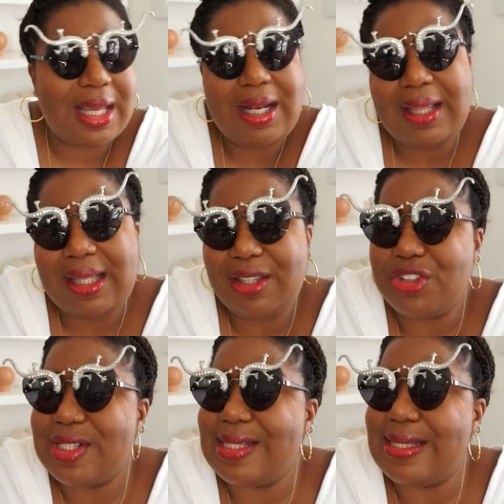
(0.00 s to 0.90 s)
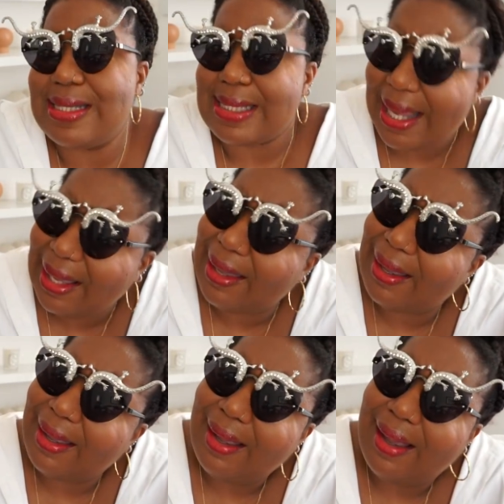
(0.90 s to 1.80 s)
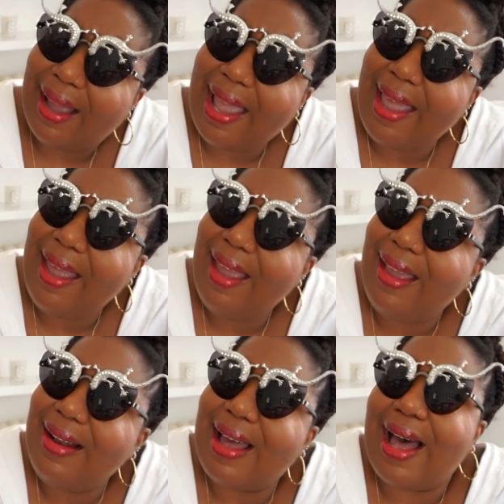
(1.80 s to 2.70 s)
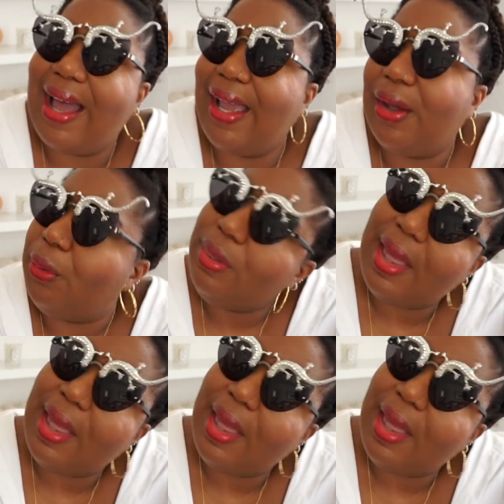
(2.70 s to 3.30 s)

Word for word: and I think they're sick and I own